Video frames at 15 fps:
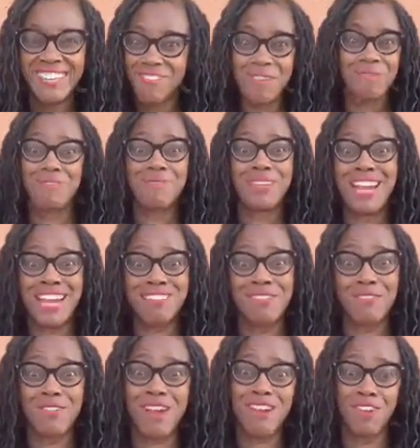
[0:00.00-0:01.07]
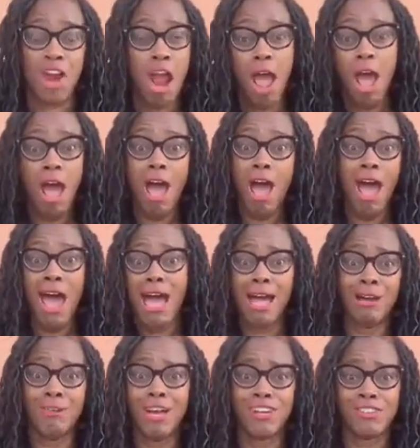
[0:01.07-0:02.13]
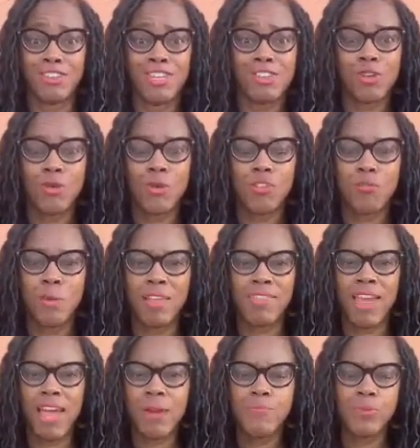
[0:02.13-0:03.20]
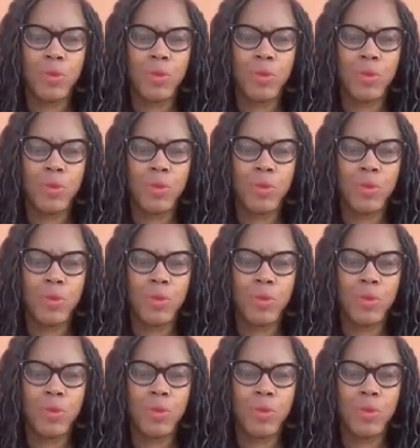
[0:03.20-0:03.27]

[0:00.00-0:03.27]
People have been asking me forever, why don't you teach a course about that?